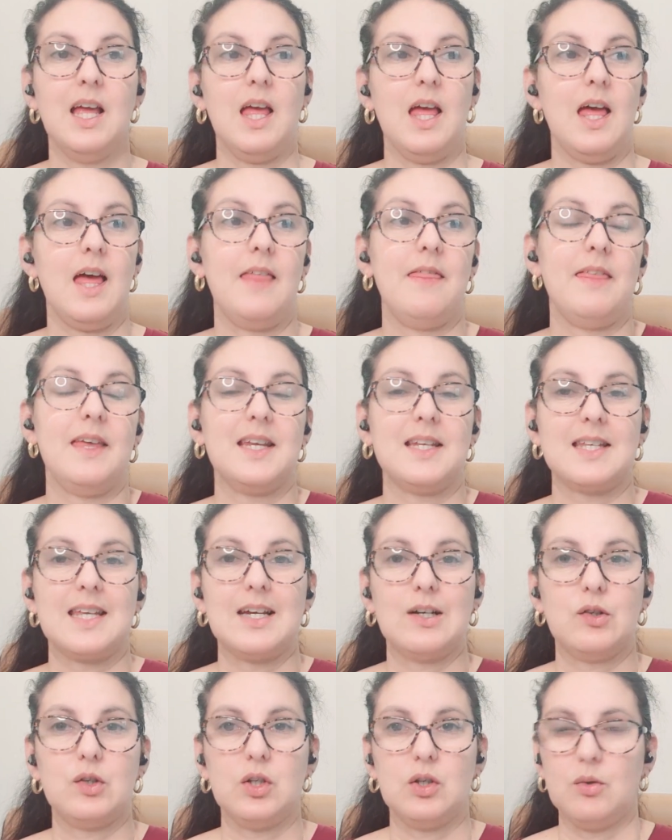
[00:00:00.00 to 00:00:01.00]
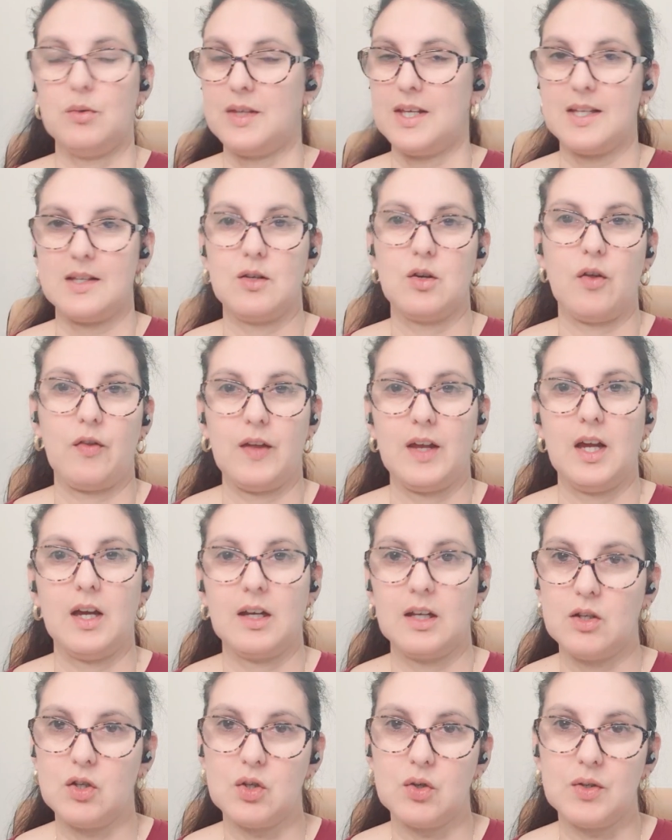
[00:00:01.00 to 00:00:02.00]
and they tell you there's nothing I
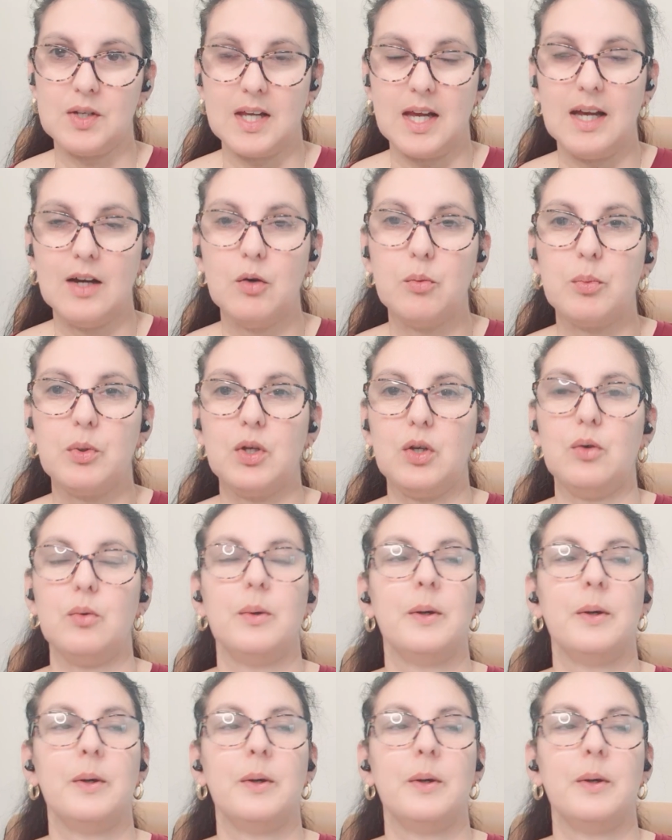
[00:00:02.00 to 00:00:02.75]
can do to help you,